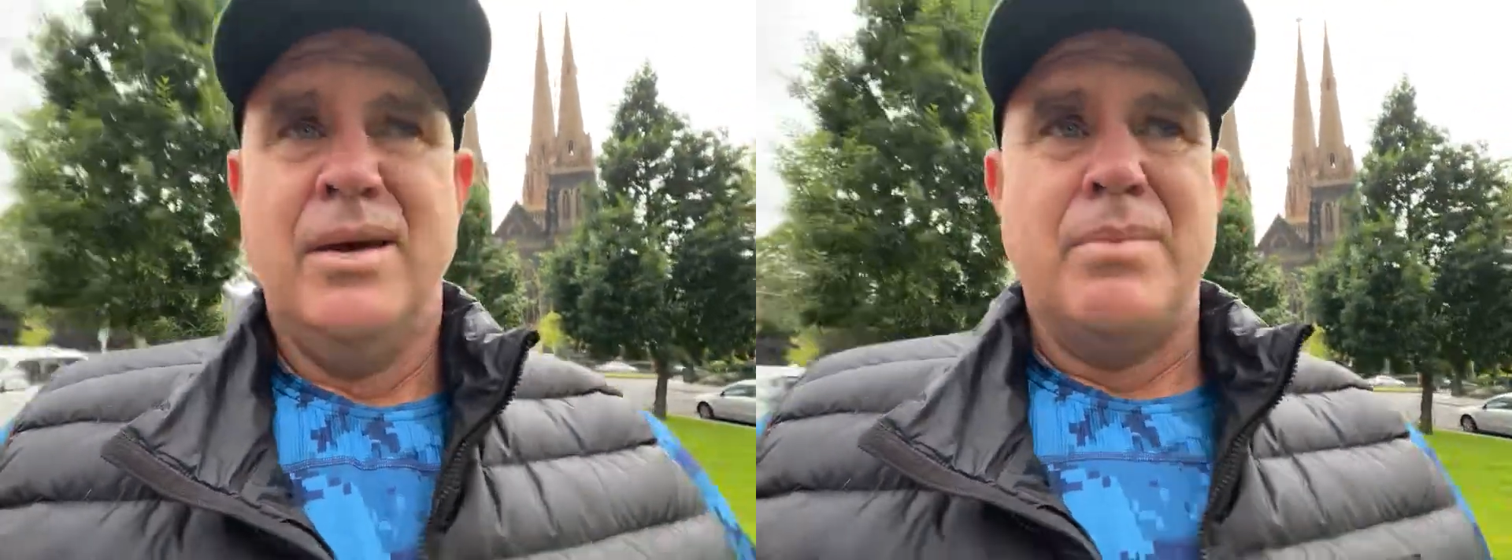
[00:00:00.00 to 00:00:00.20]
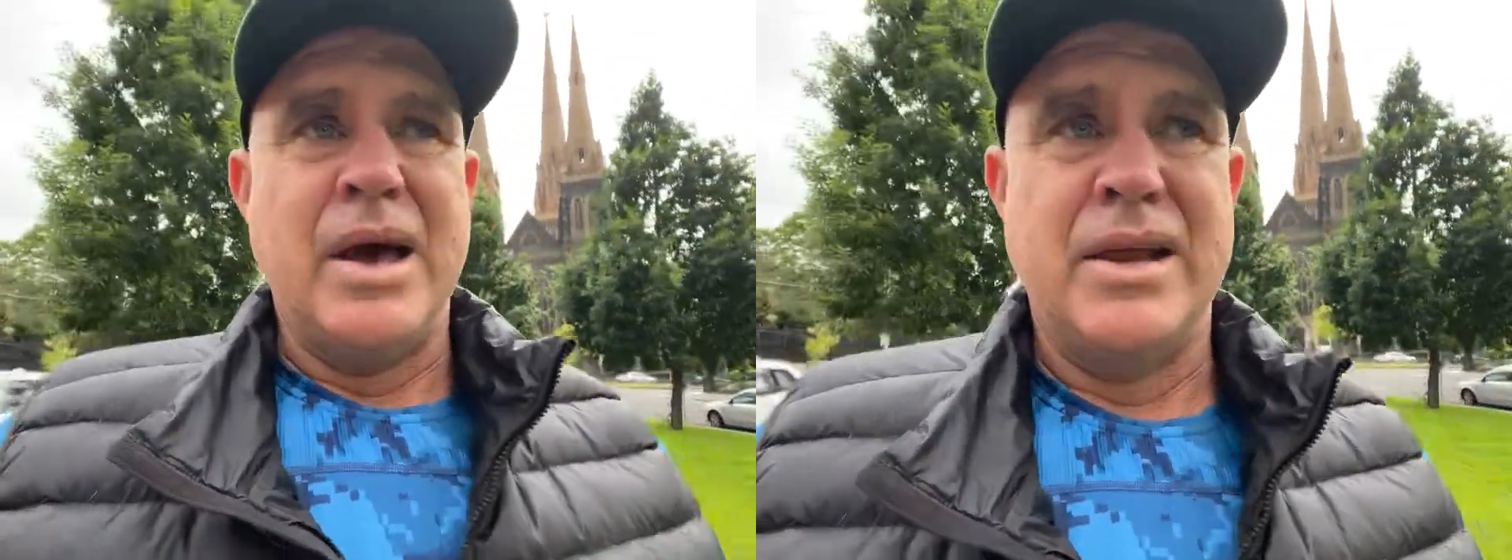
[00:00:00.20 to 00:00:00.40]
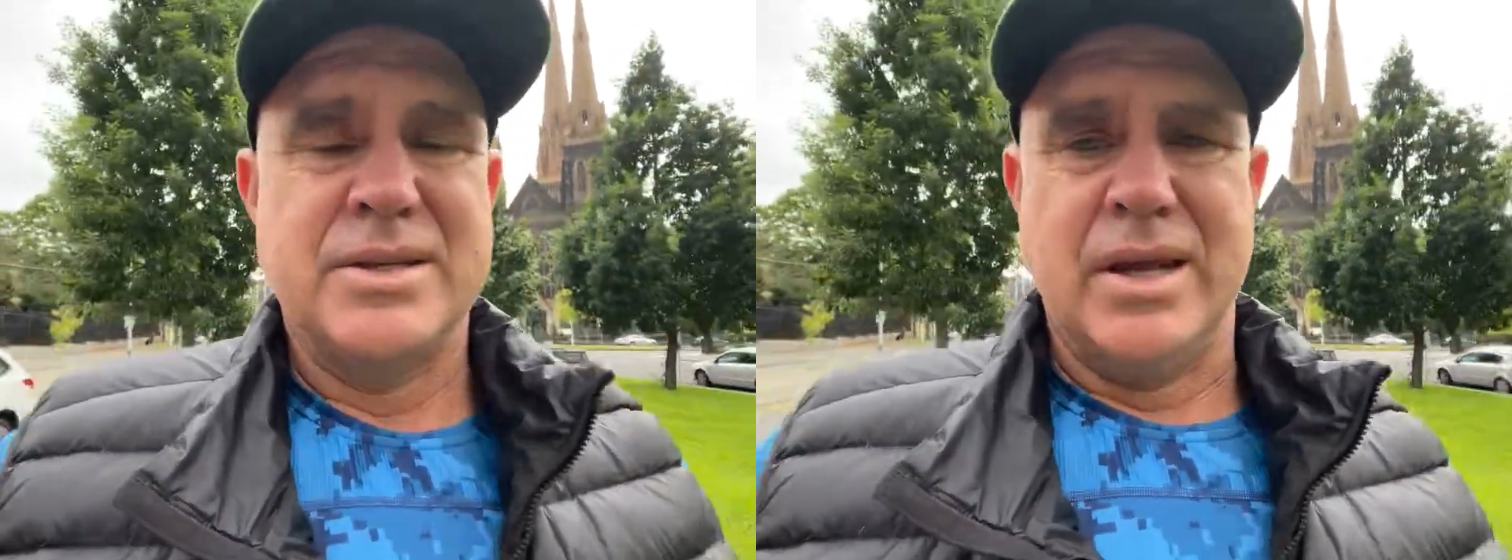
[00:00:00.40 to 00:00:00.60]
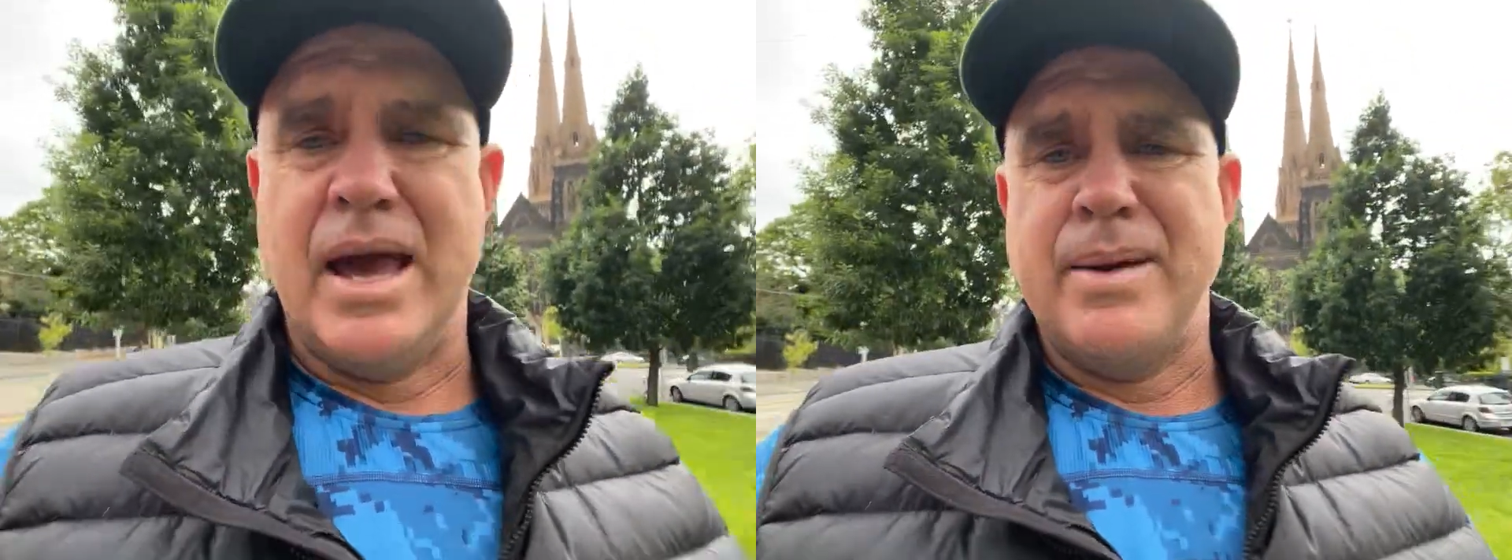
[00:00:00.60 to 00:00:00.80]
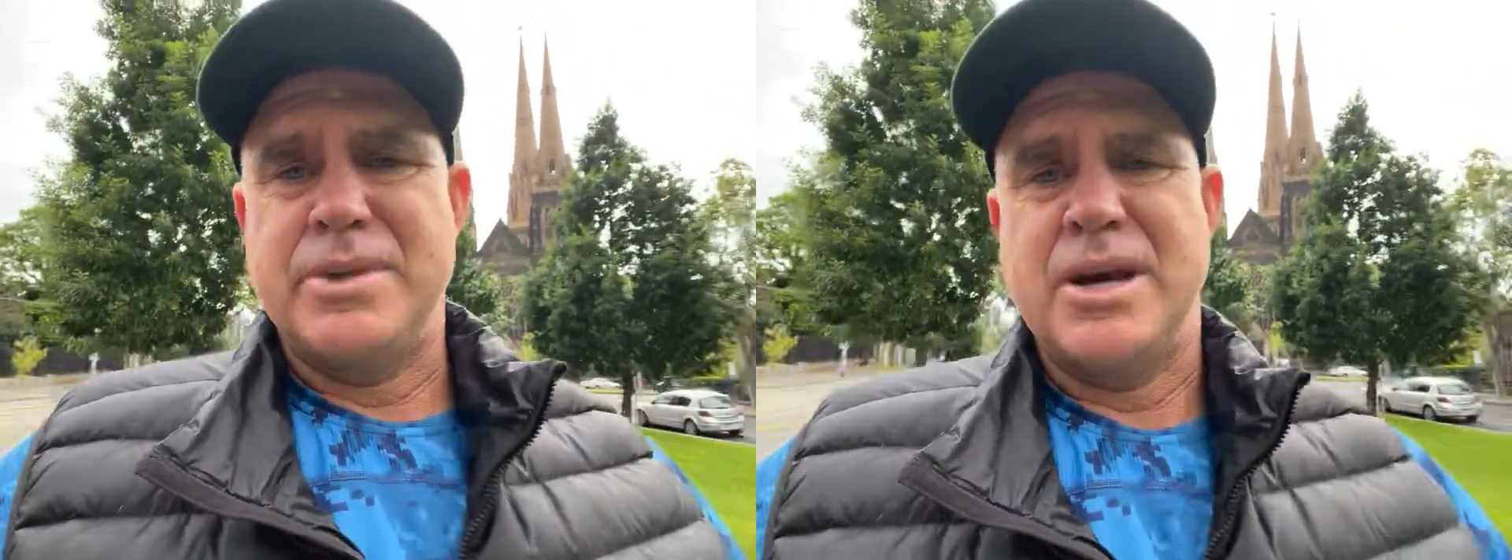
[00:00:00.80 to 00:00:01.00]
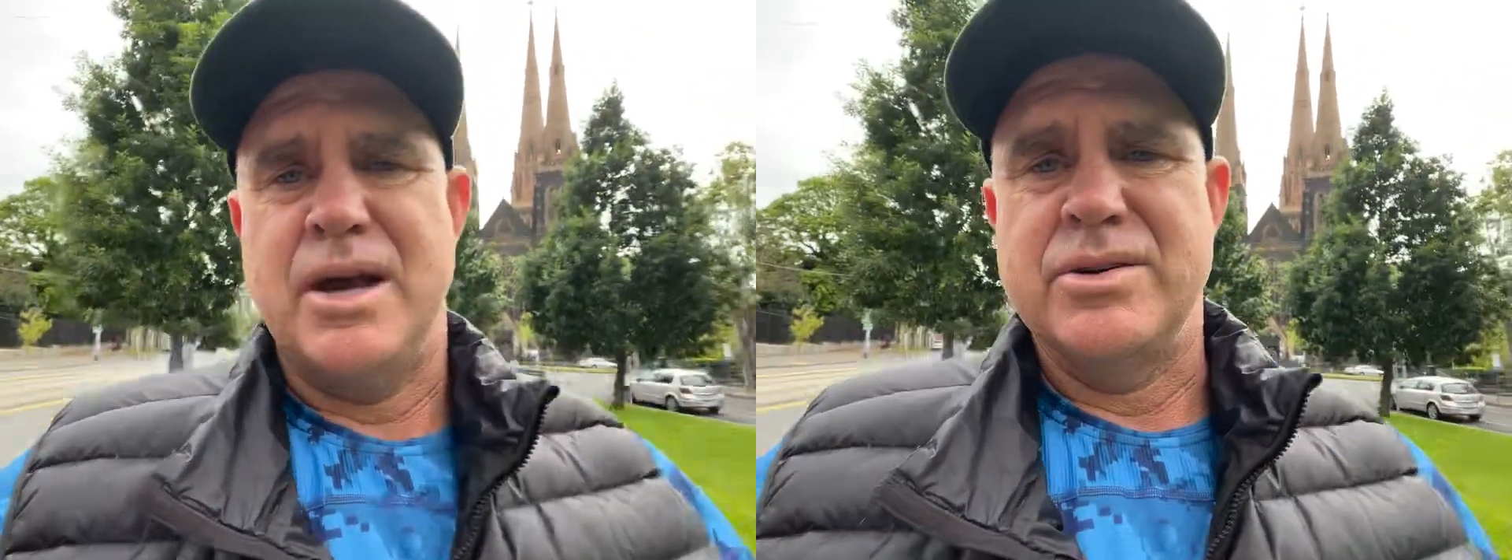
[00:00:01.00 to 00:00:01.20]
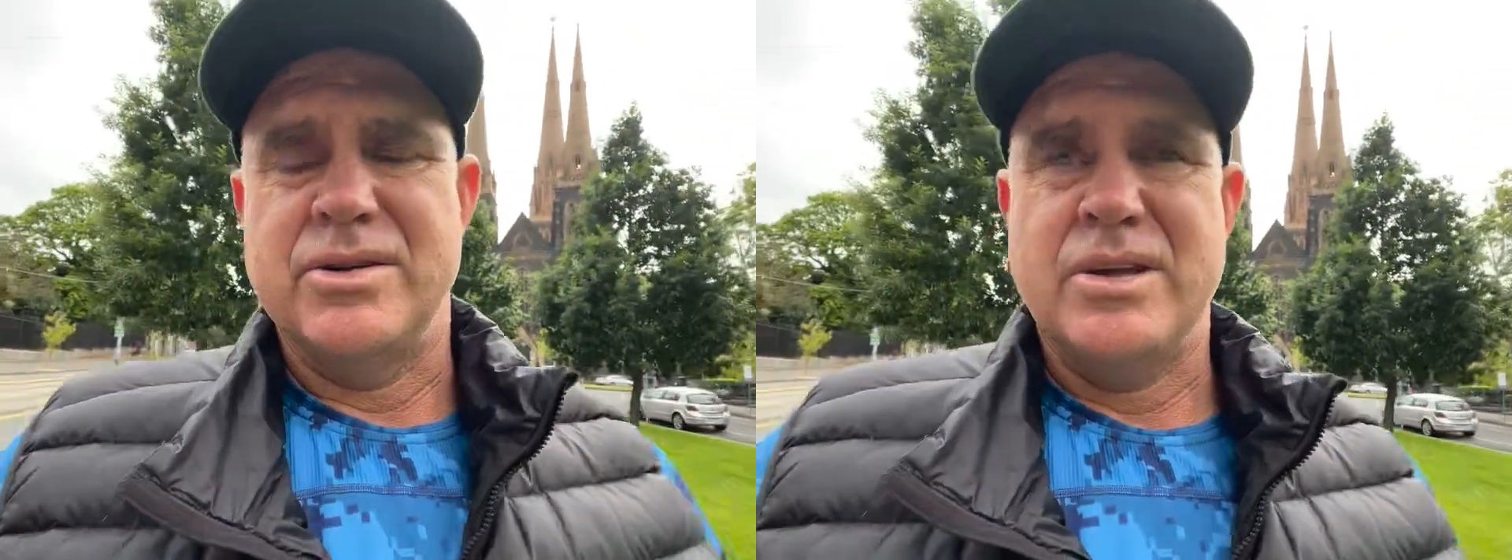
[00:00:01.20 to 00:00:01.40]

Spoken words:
mate, it's a game changer